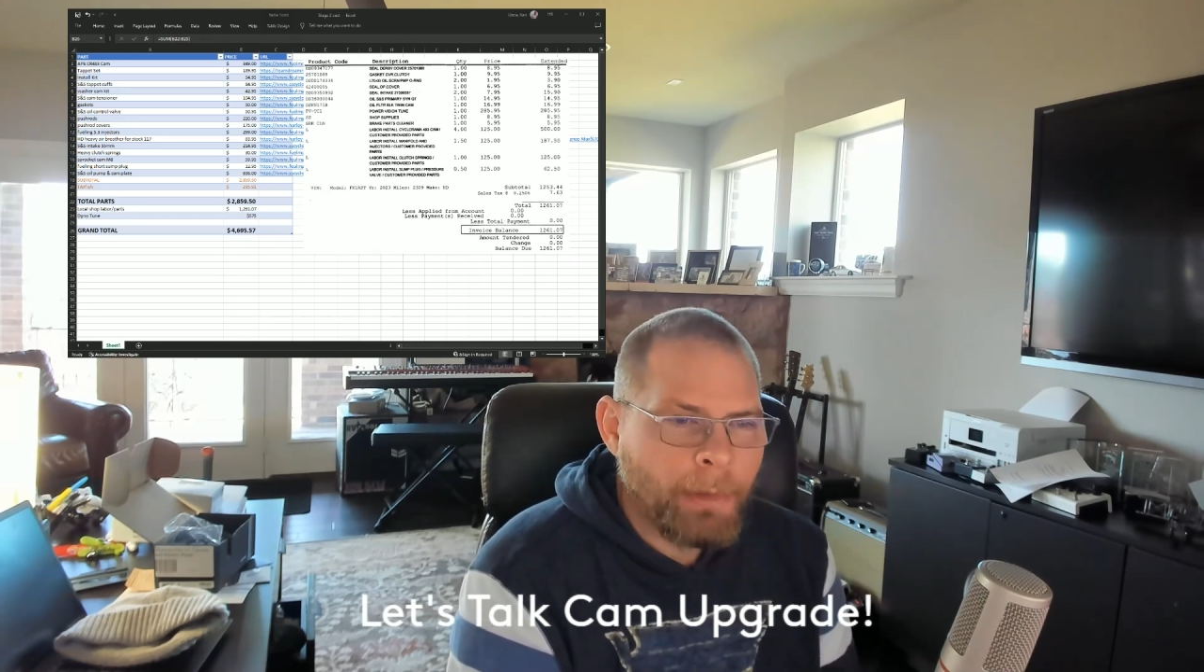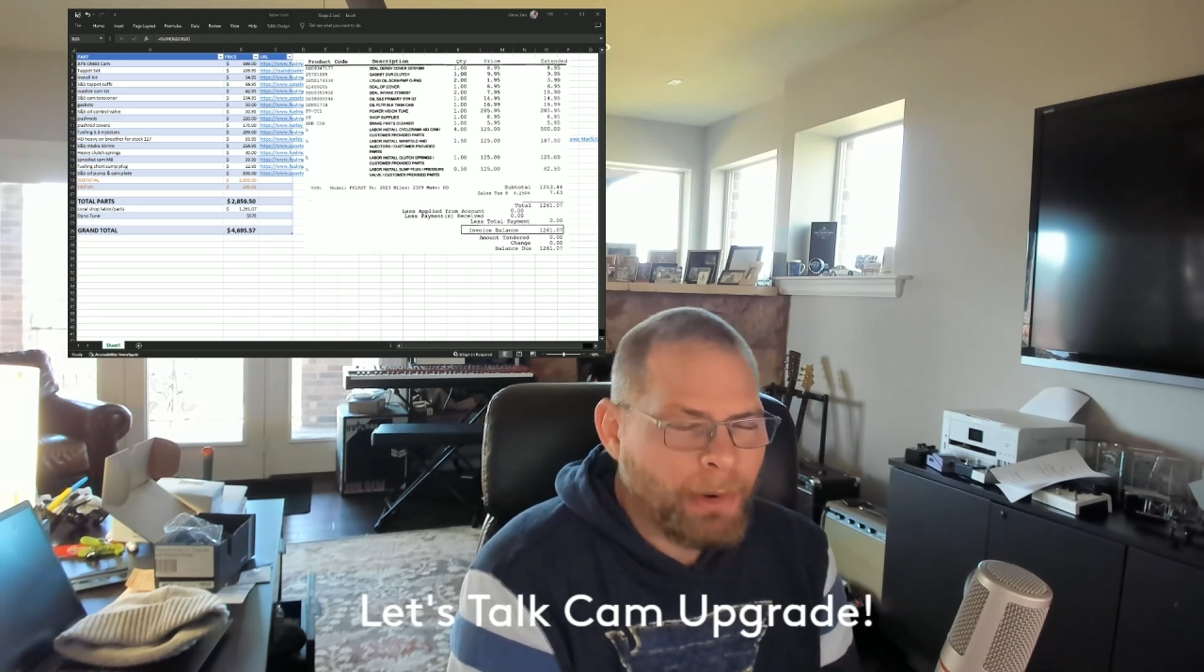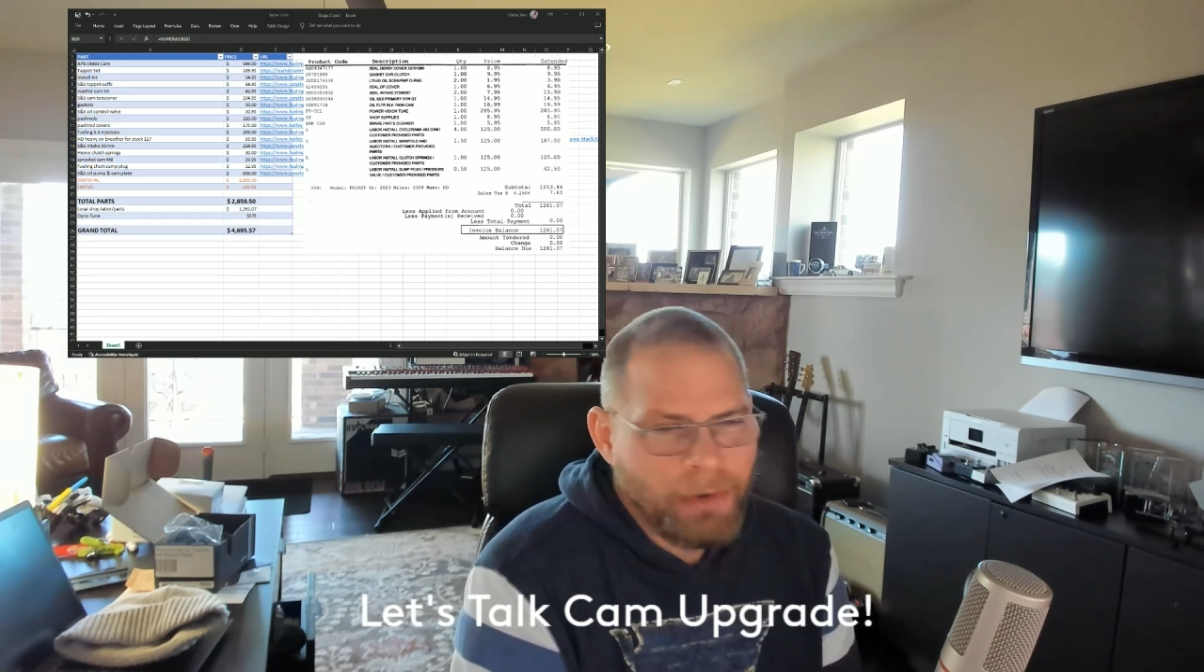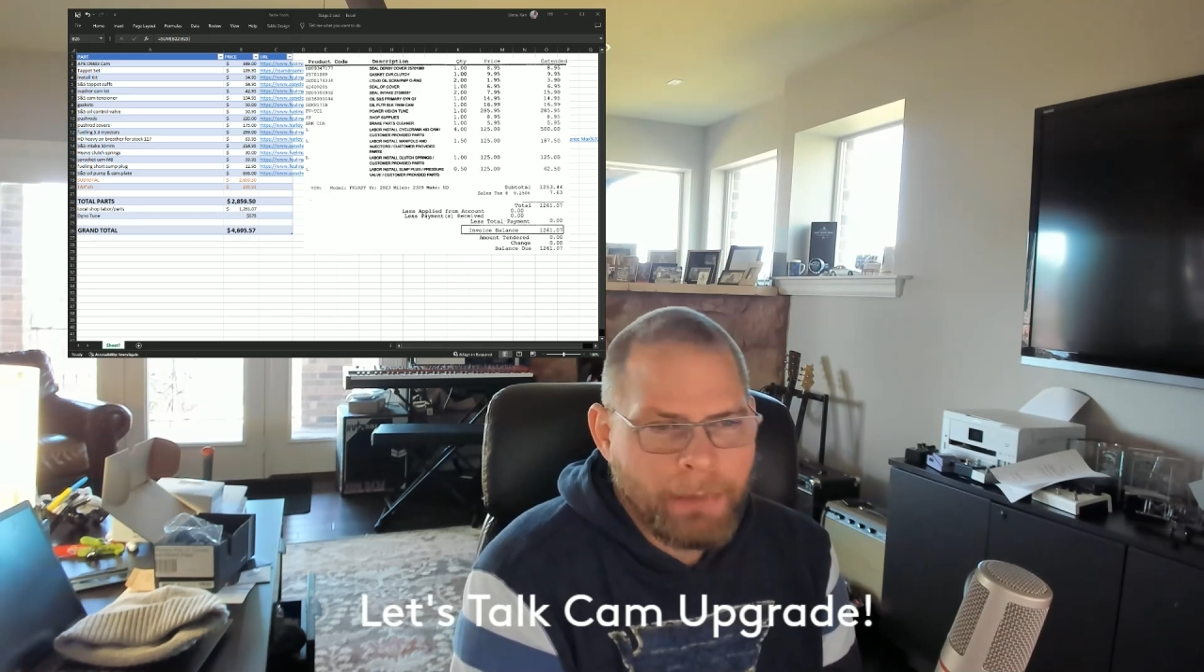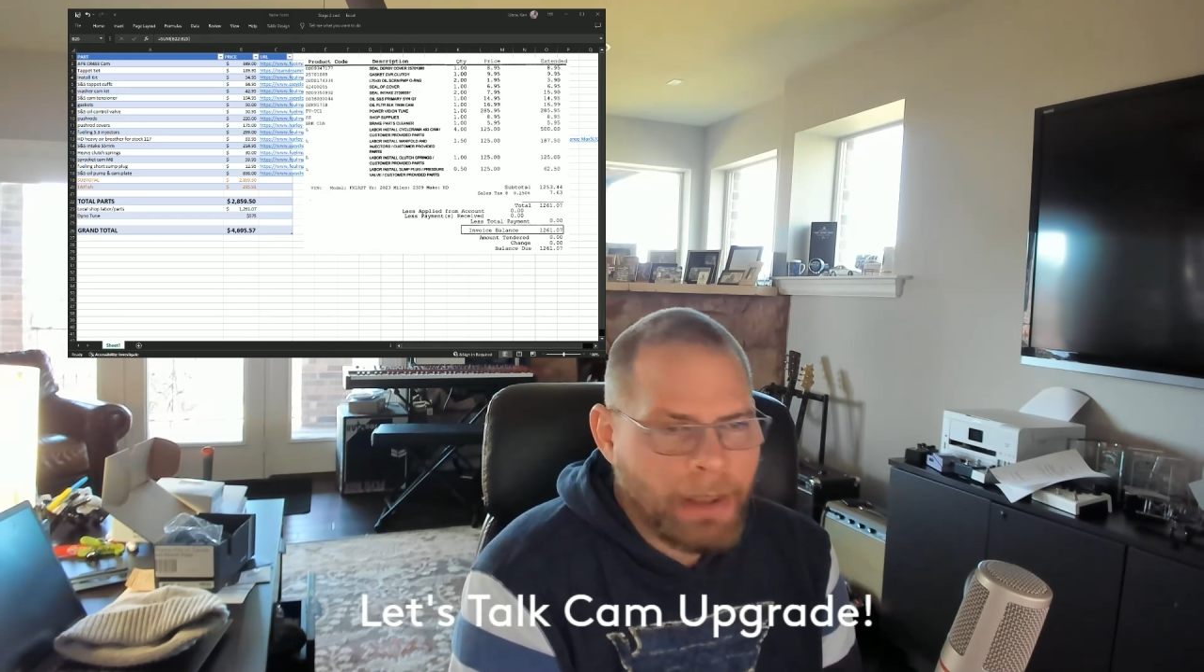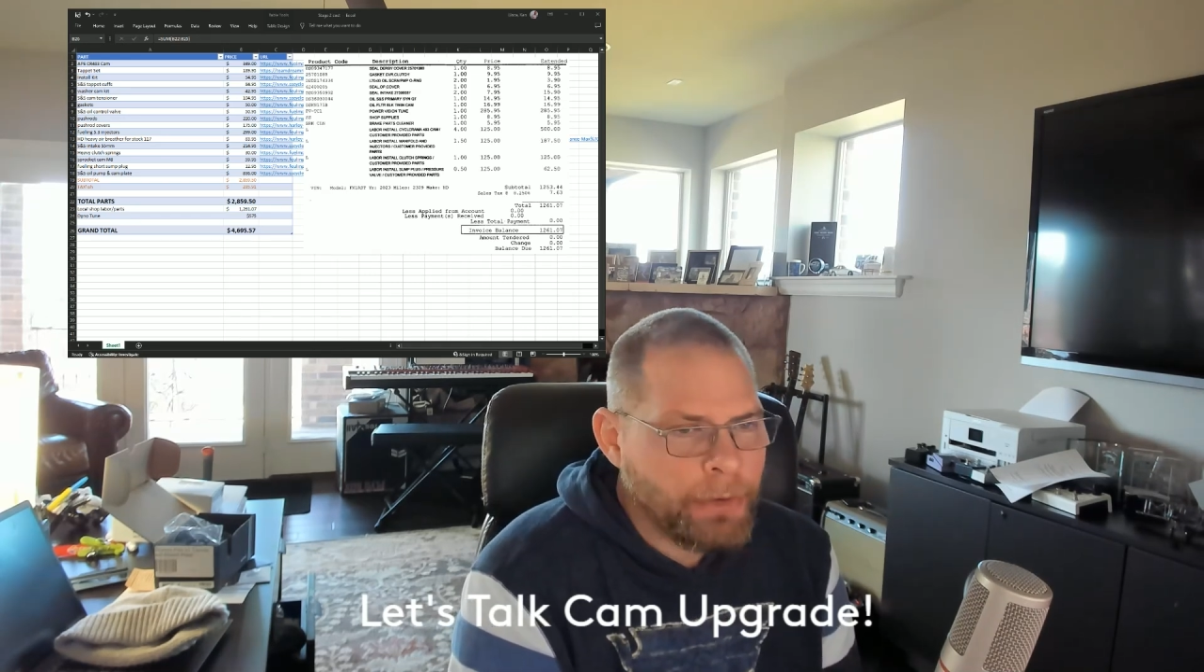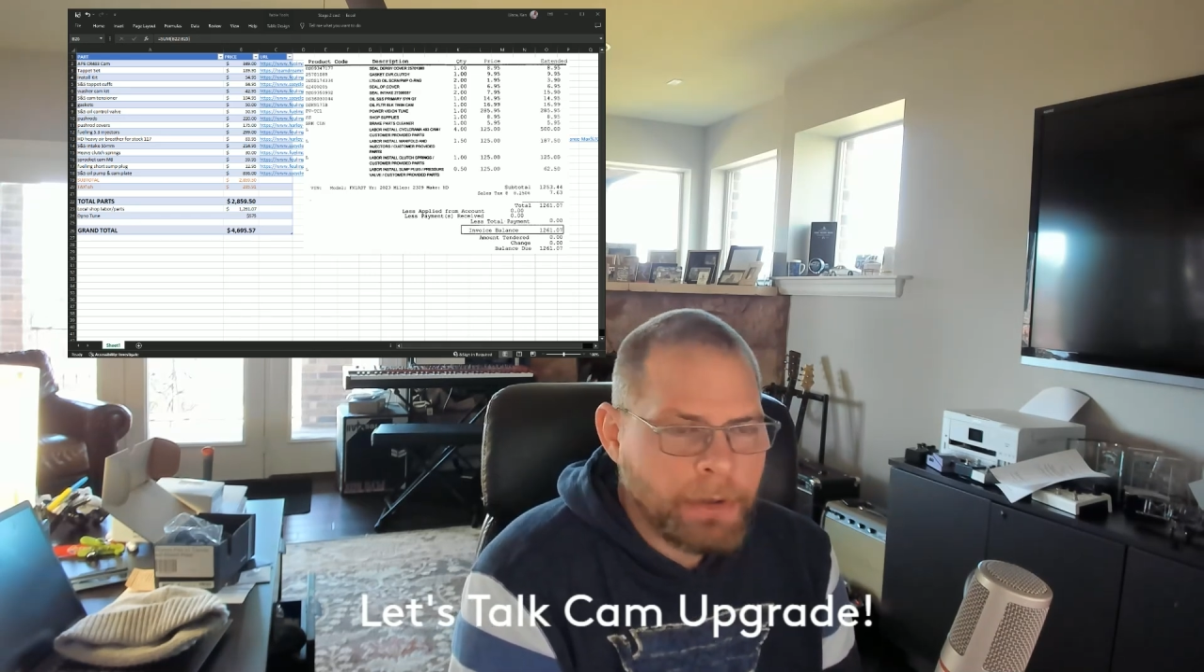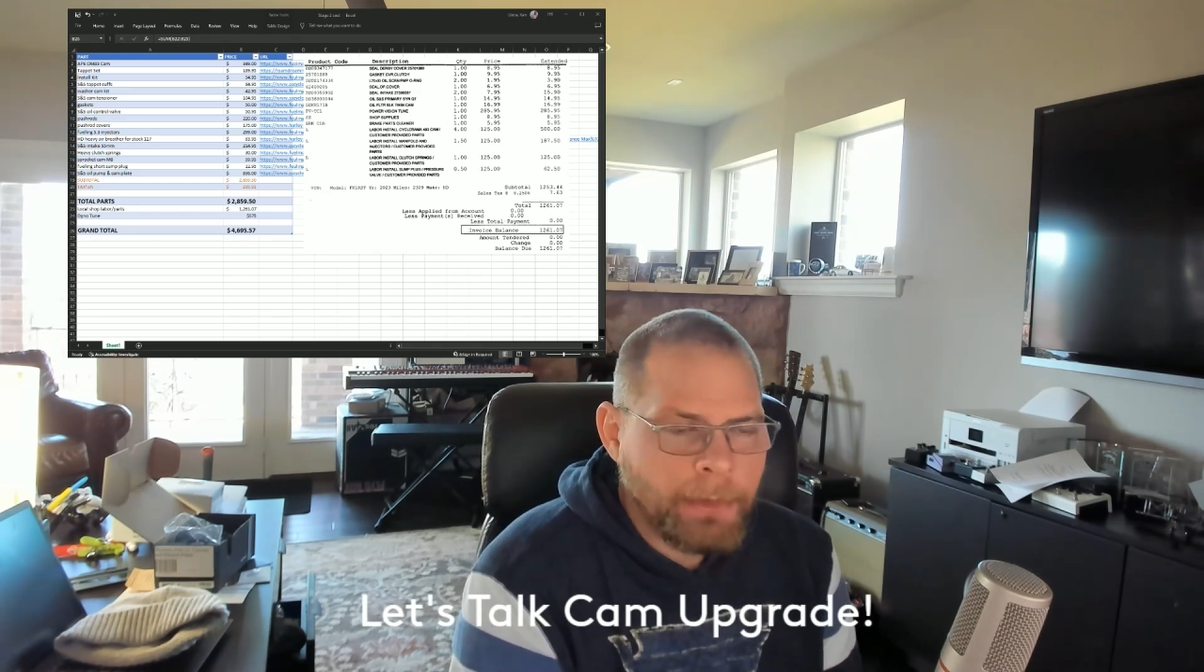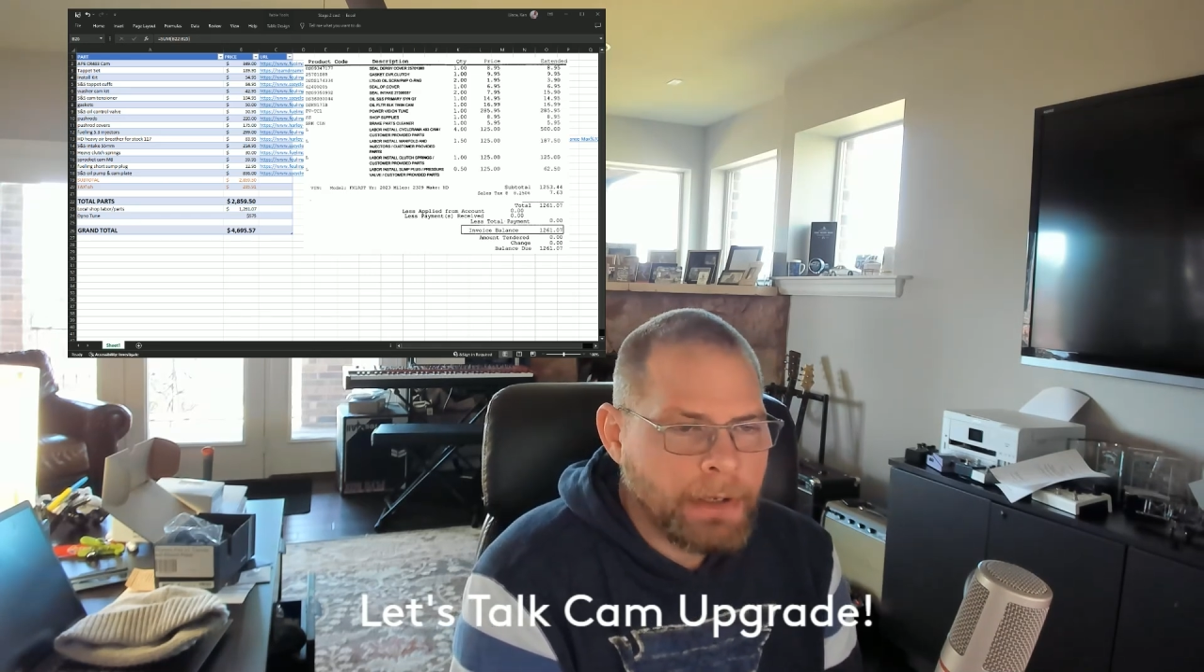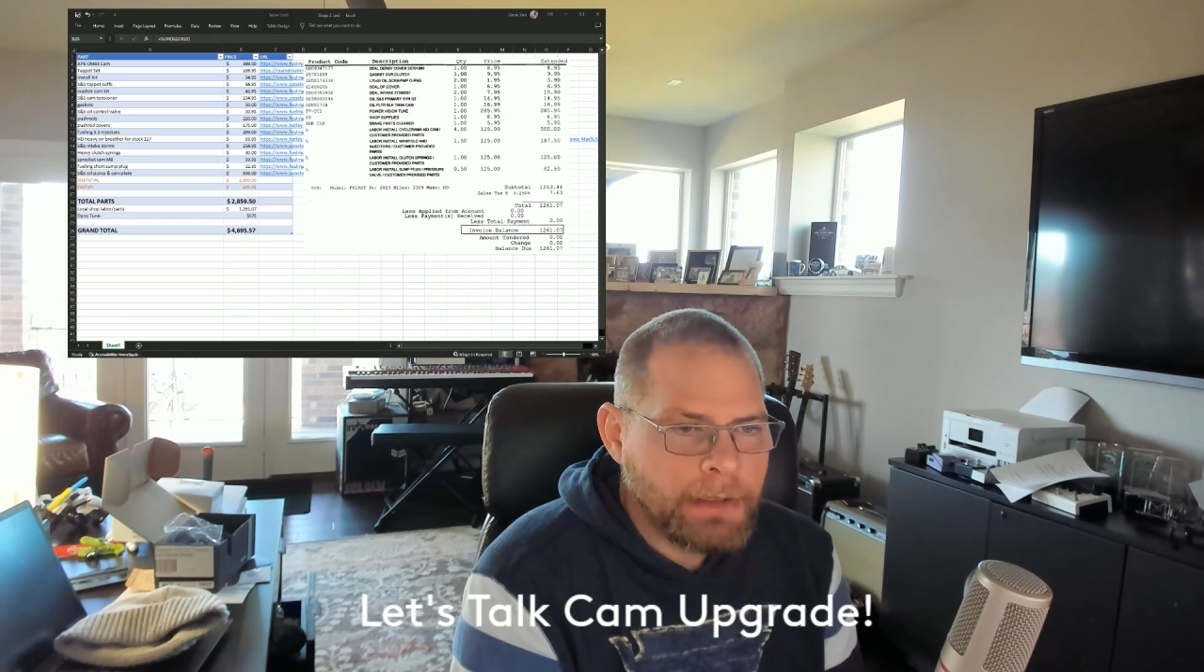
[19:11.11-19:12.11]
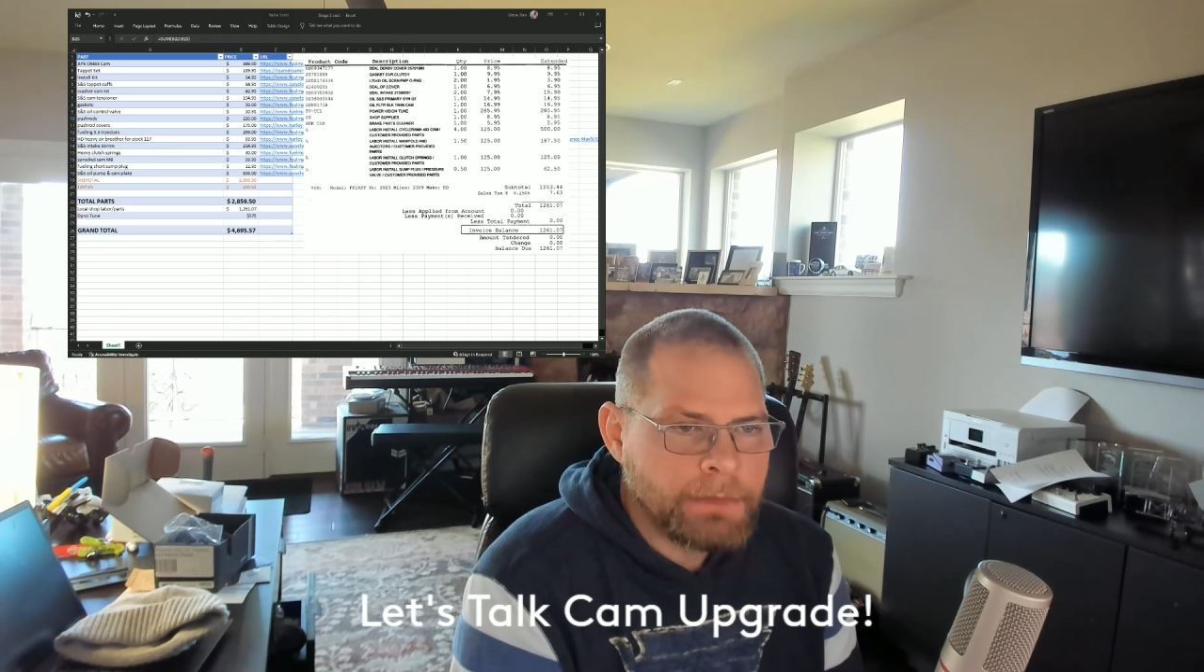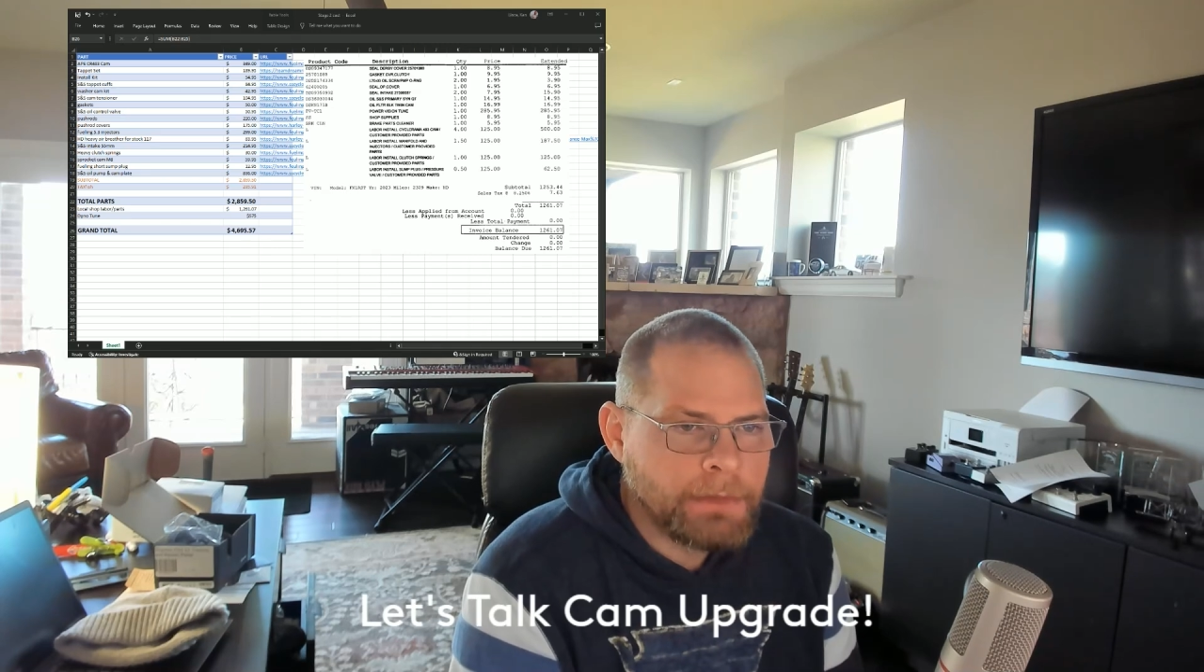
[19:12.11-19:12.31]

I rode it for about 30 minutes